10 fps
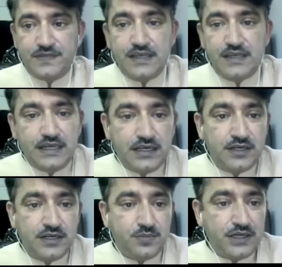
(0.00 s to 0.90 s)
inland
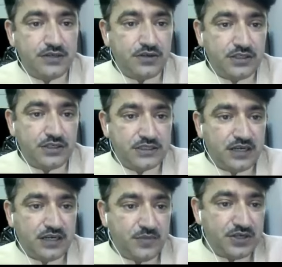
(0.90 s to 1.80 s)
plateau or the
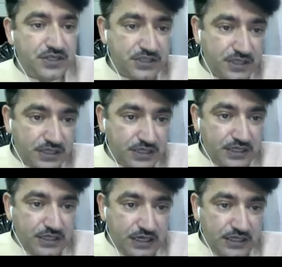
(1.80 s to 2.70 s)
escarpment region.
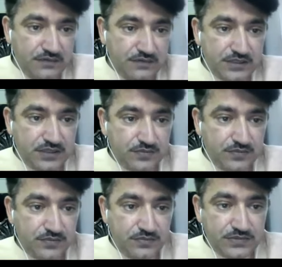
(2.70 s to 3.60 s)
And even
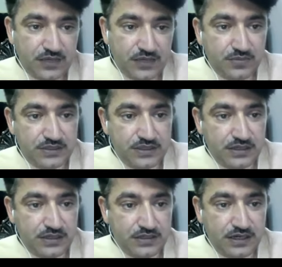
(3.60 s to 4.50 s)
some samples
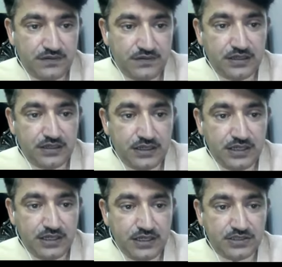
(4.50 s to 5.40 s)
are having
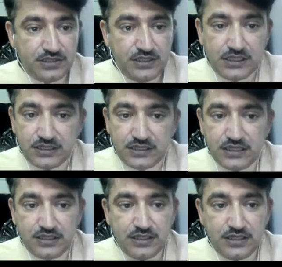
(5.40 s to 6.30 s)
ages younger
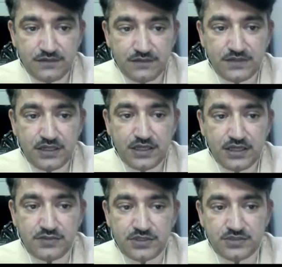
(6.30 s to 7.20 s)
than the rifting
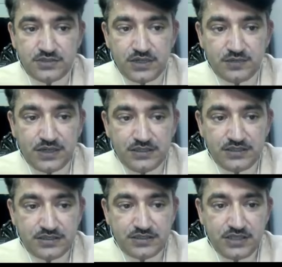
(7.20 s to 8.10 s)
age, which is marked by
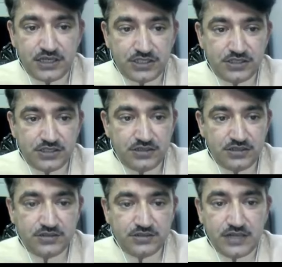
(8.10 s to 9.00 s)
this dashed
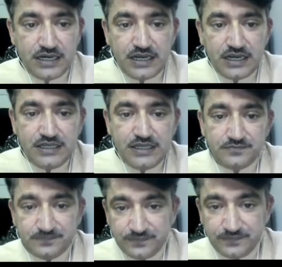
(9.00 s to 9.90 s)
red line.
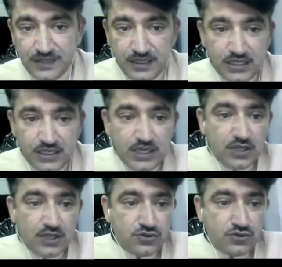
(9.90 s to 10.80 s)

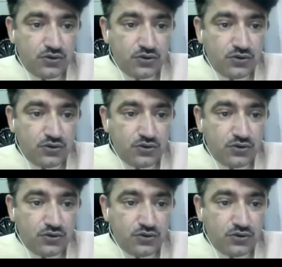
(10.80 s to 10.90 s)
So